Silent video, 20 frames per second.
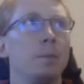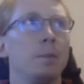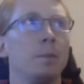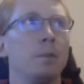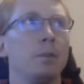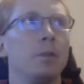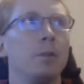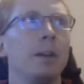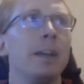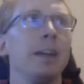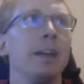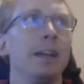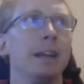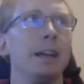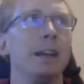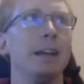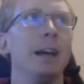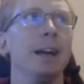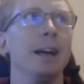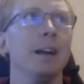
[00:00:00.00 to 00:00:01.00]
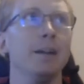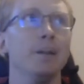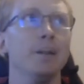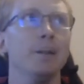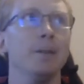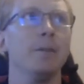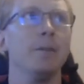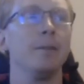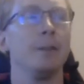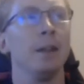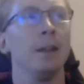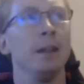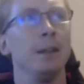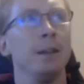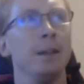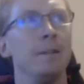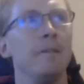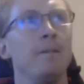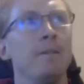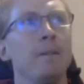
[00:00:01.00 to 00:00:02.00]
tricky to kind of
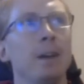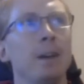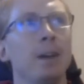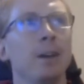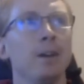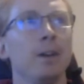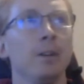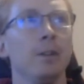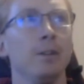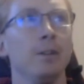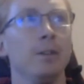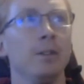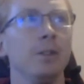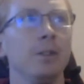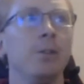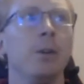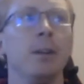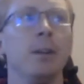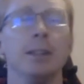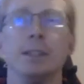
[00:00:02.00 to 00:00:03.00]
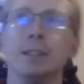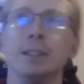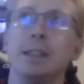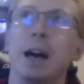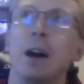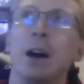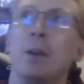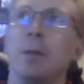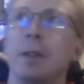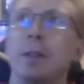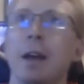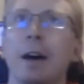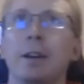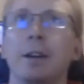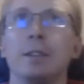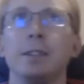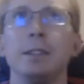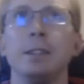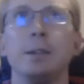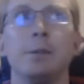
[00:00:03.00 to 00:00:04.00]
figure those nuances out with how
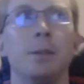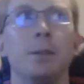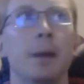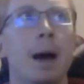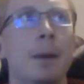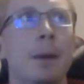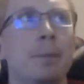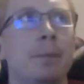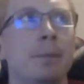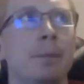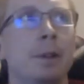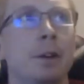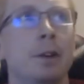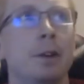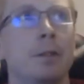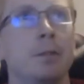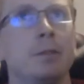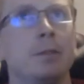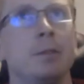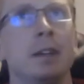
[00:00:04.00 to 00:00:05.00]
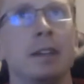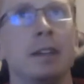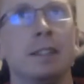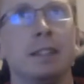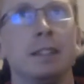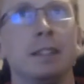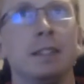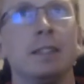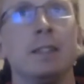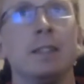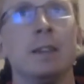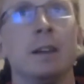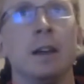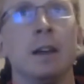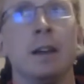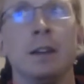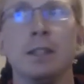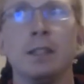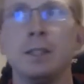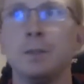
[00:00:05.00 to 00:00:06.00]
sqlmap, you know, does its
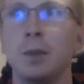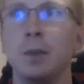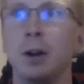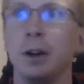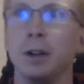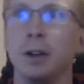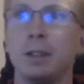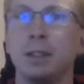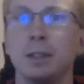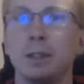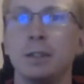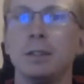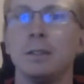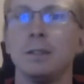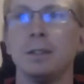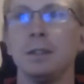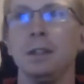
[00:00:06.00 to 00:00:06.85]
smart,